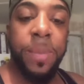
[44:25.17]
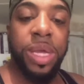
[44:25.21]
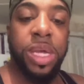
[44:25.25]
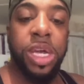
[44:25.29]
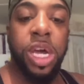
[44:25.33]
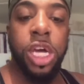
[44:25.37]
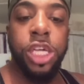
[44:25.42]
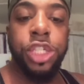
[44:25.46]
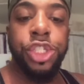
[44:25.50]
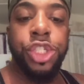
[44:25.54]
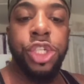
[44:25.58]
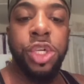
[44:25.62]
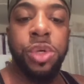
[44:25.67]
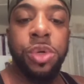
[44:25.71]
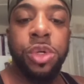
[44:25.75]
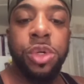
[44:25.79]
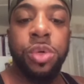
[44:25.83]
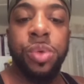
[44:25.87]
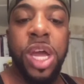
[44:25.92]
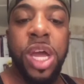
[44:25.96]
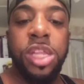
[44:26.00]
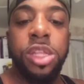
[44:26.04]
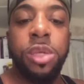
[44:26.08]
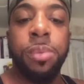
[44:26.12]
Because you
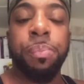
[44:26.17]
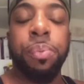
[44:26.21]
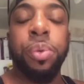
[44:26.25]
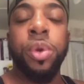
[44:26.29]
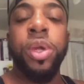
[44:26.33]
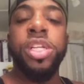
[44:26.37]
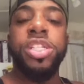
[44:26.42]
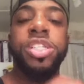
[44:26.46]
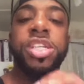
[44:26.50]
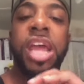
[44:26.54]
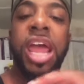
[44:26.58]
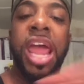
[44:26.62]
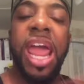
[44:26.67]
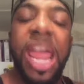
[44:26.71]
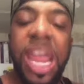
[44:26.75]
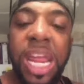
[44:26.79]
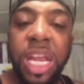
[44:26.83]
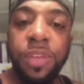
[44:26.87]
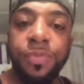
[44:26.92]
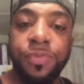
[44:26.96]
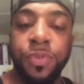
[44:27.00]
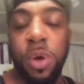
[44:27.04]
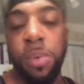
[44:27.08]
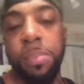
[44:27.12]
would rather preach
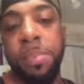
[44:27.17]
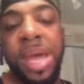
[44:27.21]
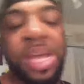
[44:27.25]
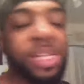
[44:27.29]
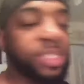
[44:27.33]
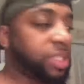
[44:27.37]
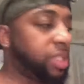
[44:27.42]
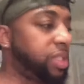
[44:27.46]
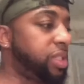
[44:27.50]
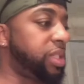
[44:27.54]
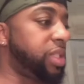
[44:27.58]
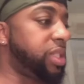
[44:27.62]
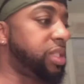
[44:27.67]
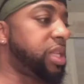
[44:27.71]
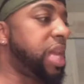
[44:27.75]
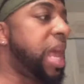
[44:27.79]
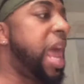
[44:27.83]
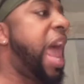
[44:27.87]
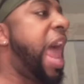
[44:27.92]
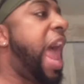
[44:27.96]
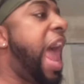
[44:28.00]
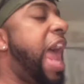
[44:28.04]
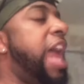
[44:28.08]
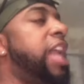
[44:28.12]
hateful
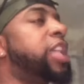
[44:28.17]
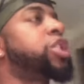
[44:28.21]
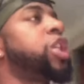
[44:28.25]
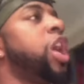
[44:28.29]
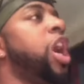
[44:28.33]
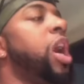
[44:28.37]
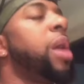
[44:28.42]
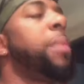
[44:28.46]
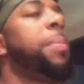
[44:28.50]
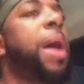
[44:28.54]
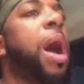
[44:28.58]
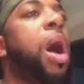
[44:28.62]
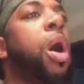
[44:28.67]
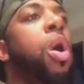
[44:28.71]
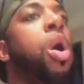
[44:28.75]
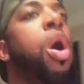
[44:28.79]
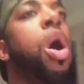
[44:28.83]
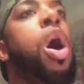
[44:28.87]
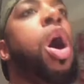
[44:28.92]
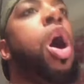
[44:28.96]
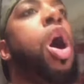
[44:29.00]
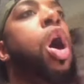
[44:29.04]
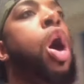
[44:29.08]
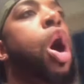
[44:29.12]
messages and talk
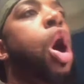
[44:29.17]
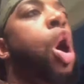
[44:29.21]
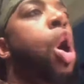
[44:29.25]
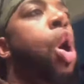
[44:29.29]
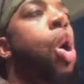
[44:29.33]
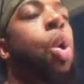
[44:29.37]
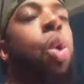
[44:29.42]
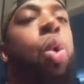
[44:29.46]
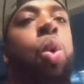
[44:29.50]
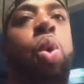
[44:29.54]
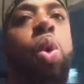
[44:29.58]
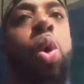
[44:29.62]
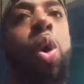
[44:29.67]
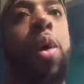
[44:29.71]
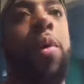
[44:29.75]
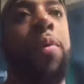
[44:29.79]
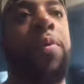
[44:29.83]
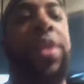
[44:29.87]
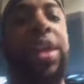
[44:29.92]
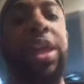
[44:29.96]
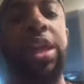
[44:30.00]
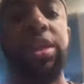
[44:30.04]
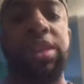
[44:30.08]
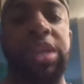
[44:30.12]
about, oh,
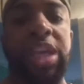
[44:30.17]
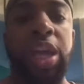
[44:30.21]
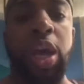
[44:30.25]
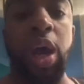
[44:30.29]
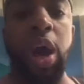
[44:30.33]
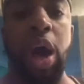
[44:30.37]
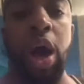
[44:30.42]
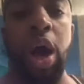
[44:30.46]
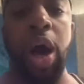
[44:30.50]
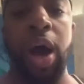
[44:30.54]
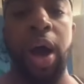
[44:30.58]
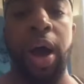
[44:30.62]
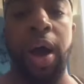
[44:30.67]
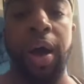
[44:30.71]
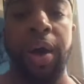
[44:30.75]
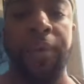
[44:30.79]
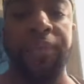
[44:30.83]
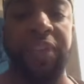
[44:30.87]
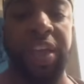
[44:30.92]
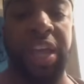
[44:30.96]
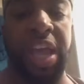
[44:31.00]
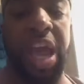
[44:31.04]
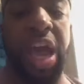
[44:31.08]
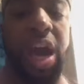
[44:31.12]
the the
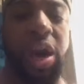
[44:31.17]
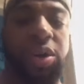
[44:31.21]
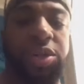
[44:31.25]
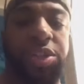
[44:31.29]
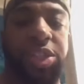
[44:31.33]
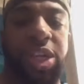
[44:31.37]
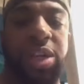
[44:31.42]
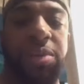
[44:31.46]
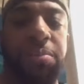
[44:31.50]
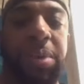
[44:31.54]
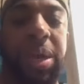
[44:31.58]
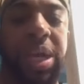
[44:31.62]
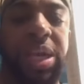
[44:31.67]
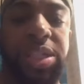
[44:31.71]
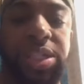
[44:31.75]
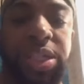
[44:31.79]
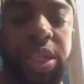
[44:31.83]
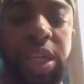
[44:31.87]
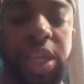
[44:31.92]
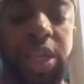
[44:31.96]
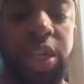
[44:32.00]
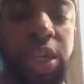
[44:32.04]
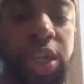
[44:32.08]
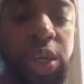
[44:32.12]
uh the
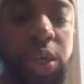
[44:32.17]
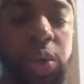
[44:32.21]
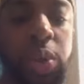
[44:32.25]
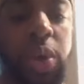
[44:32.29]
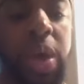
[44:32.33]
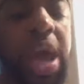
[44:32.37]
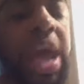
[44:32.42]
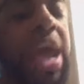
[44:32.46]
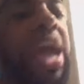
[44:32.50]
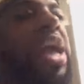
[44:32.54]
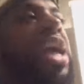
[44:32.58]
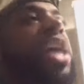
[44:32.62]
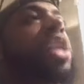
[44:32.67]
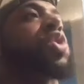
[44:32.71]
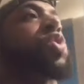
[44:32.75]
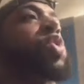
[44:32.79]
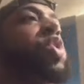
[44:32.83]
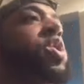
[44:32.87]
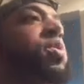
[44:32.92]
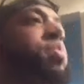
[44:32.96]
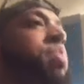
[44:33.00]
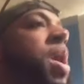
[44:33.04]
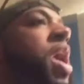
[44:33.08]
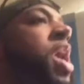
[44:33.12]
LGBTQ
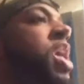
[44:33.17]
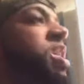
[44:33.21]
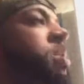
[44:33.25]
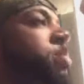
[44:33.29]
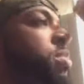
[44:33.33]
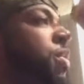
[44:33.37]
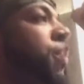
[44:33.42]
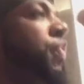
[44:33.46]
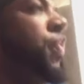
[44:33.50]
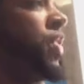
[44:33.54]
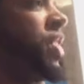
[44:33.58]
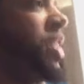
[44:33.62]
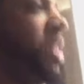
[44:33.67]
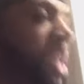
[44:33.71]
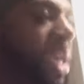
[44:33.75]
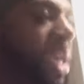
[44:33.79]
is responsible for